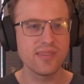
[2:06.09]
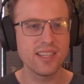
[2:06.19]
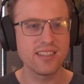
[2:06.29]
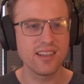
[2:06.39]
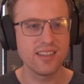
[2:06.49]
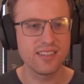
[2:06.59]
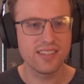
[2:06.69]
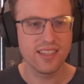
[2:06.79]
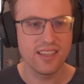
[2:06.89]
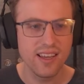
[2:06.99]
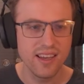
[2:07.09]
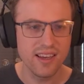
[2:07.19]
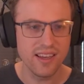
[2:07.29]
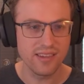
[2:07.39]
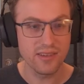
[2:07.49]
I mean, Talanji,
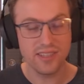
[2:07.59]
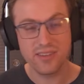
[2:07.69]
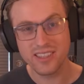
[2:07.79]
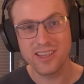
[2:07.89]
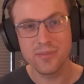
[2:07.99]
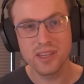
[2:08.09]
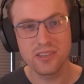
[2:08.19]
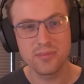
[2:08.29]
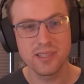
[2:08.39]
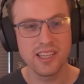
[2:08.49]
Resurrect can be good,